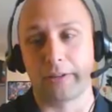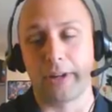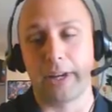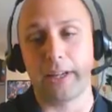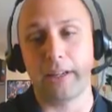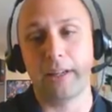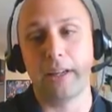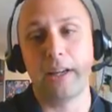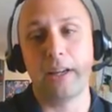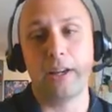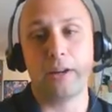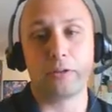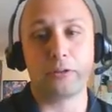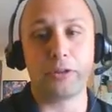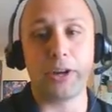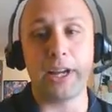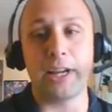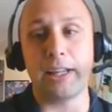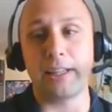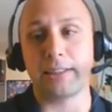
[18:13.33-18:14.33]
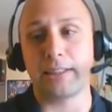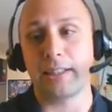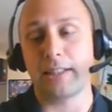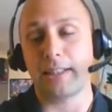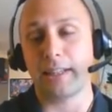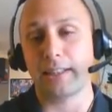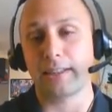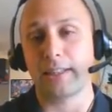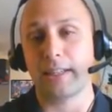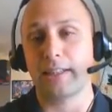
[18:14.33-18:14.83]
right? Readings
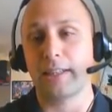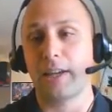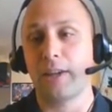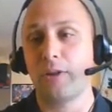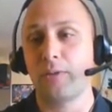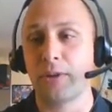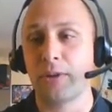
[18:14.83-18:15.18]
and things like that.